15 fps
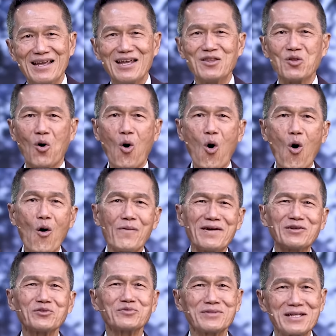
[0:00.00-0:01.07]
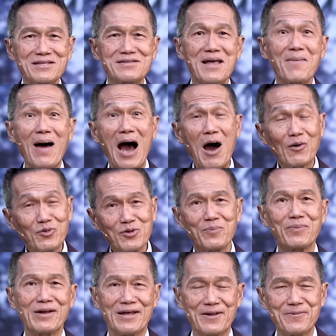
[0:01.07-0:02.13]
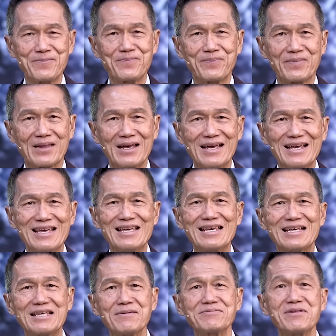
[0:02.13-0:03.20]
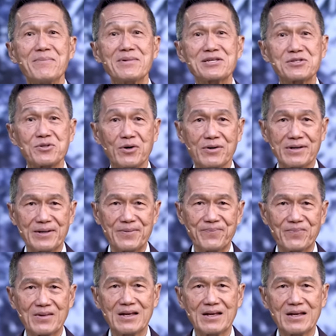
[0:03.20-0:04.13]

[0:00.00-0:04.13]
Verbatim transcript: In order to teach them how to pray, he gives them a story.